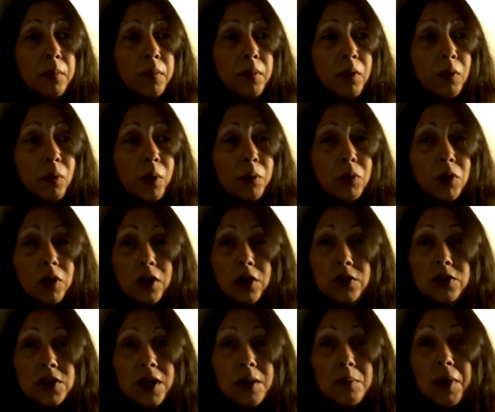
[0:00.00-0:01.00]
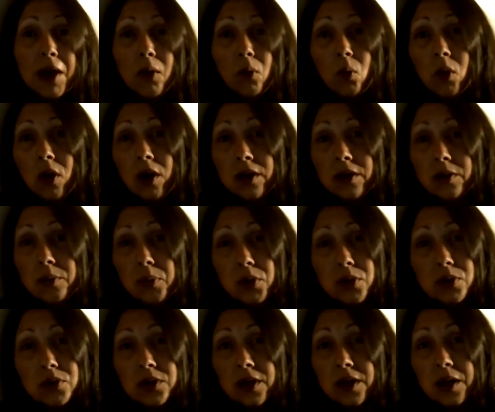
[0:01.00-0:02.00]
we were losing about one
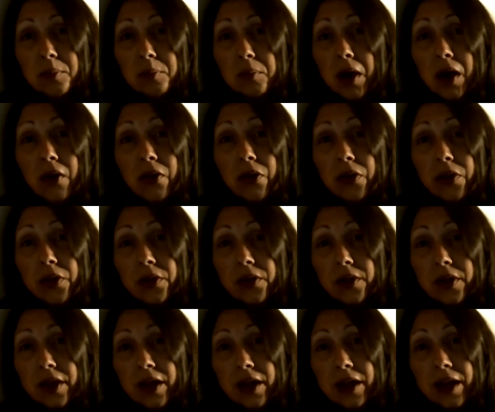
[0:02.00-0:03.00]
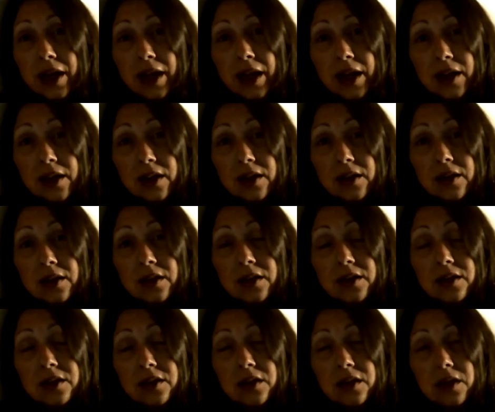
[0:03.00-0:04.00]
person a month,
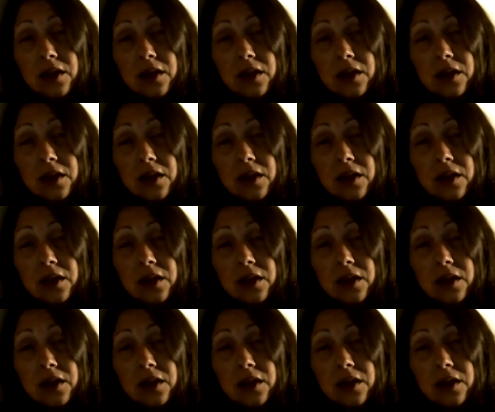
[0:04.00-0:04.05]
and